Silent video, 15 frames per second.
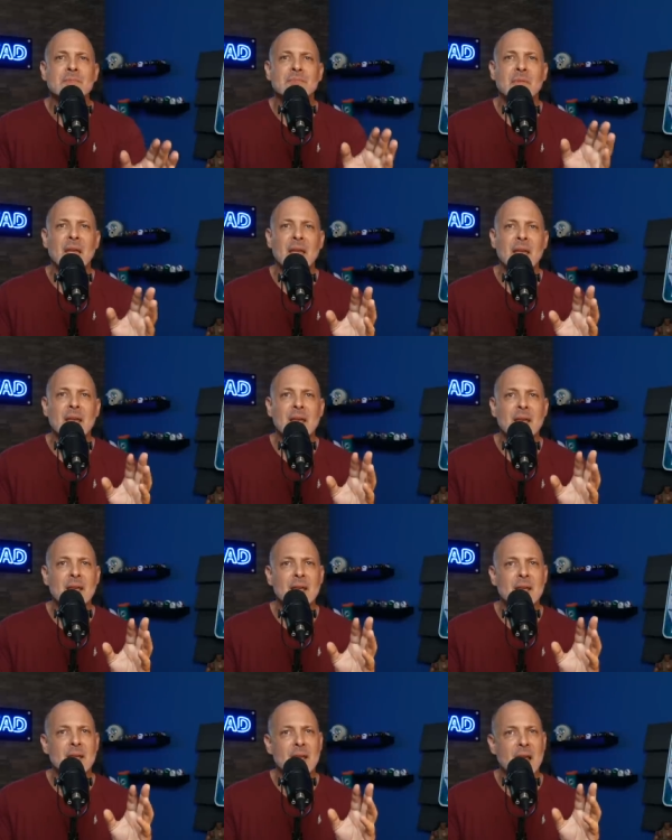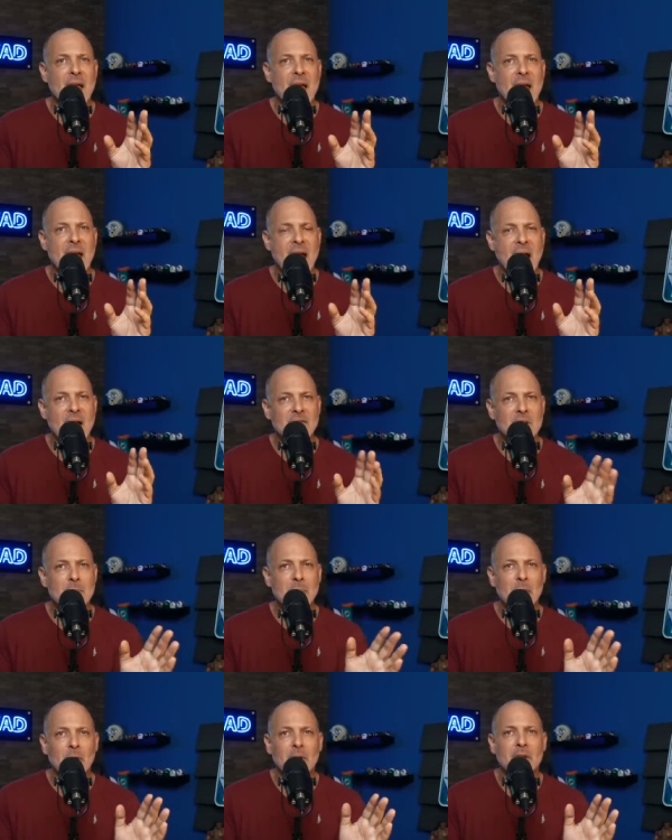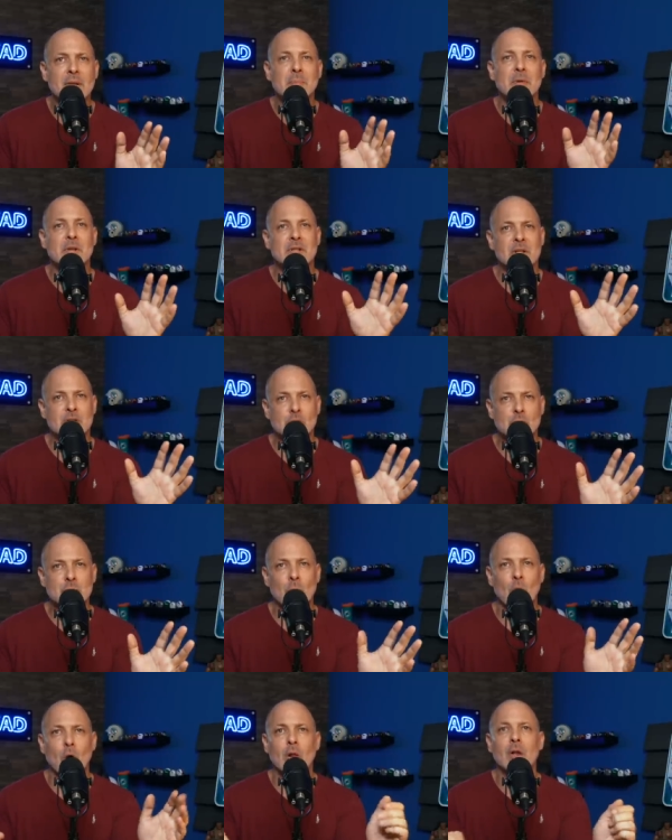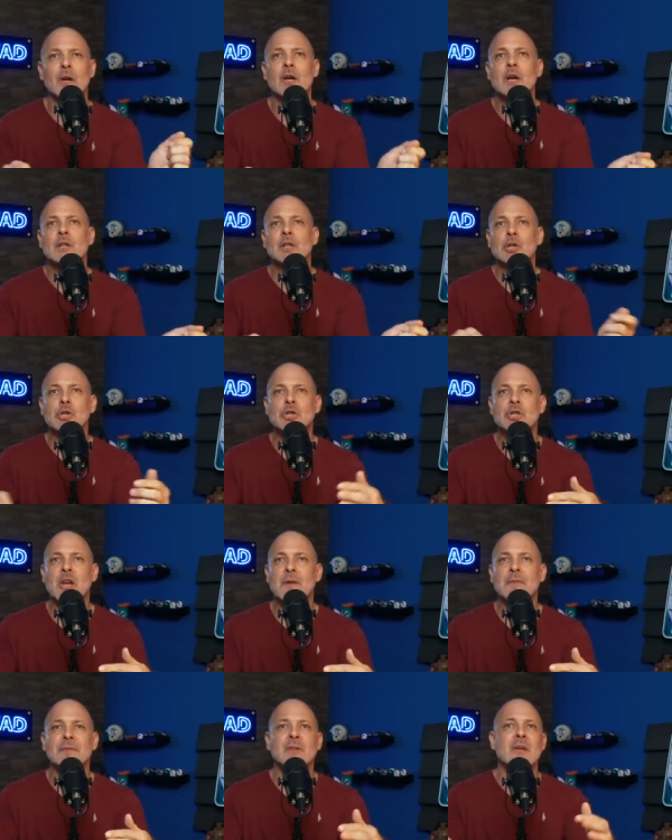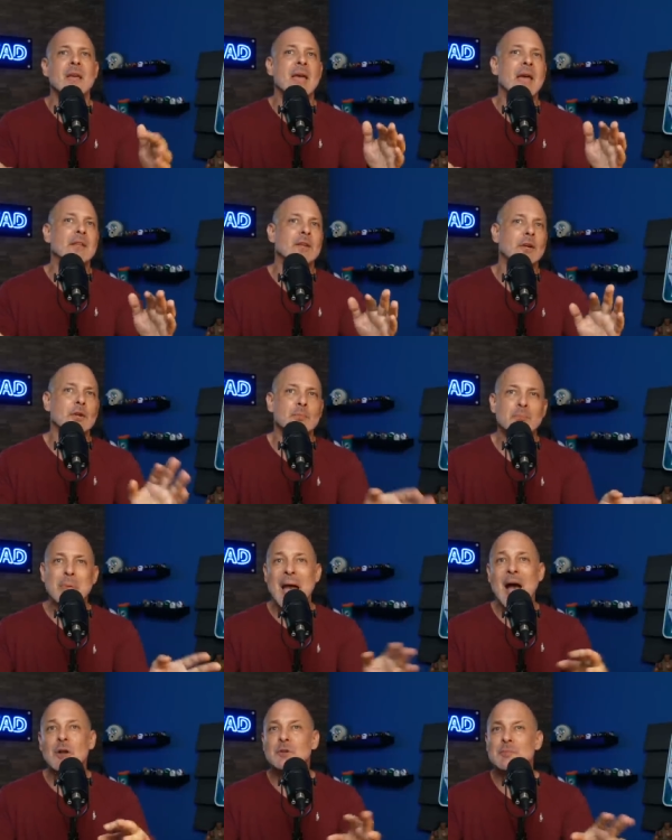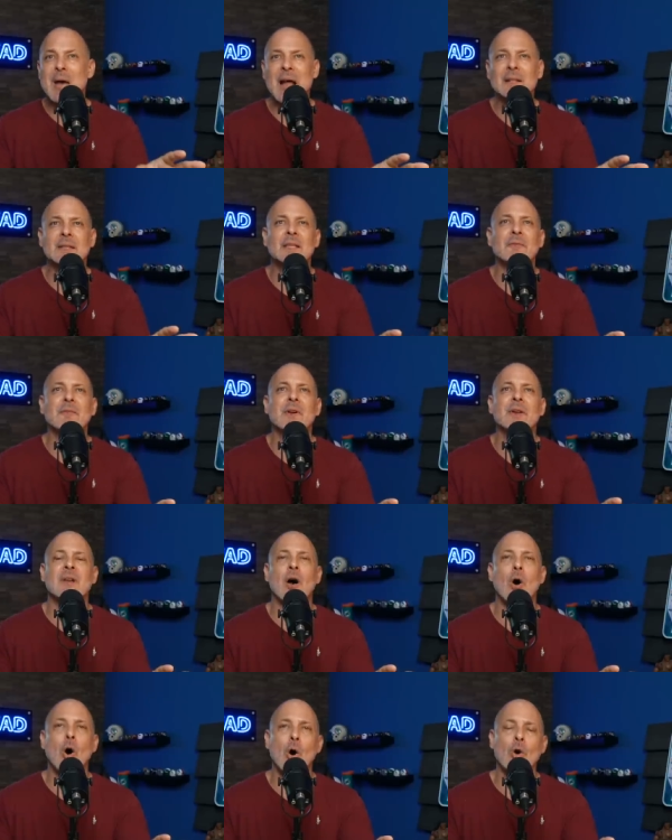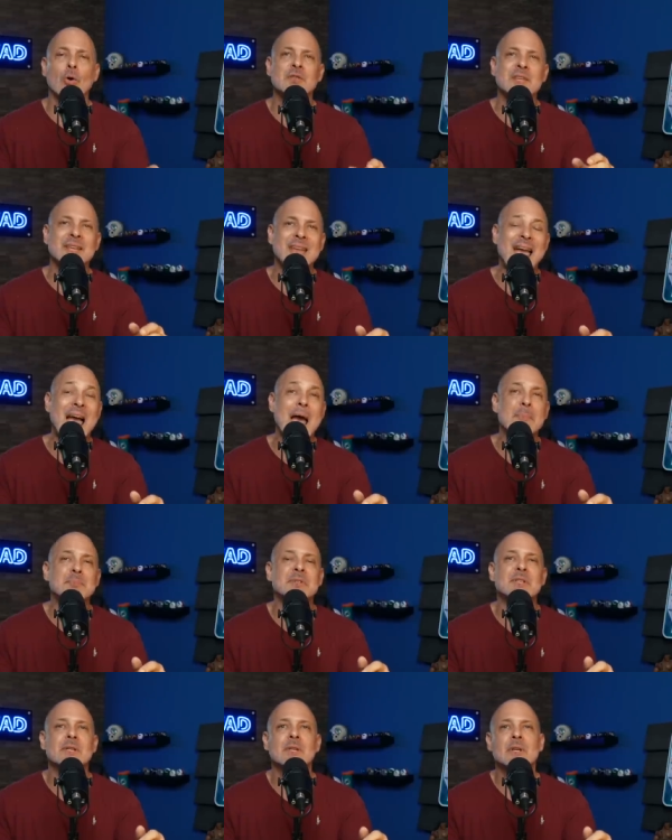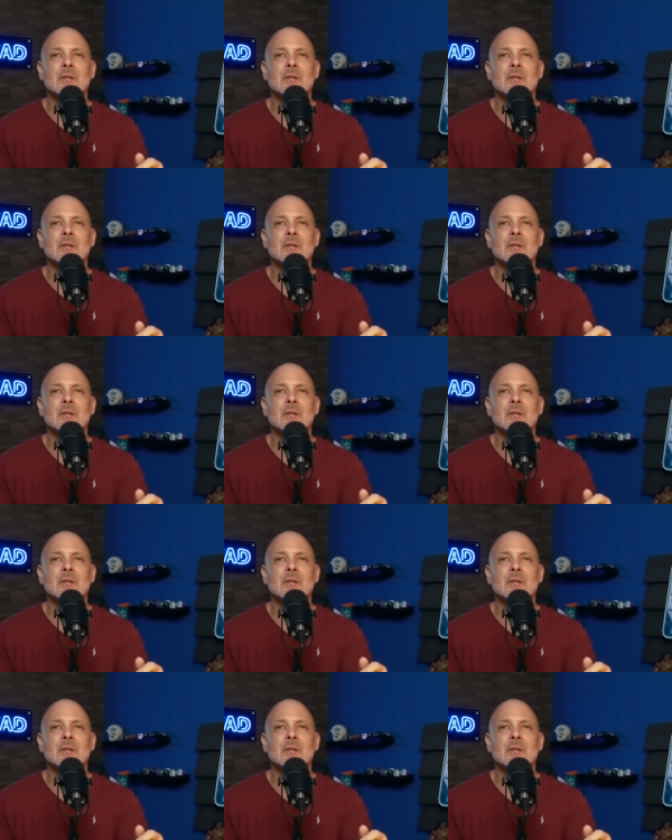They have the ability, because they're smaller, to shift and to bounce back to different holes and gaps.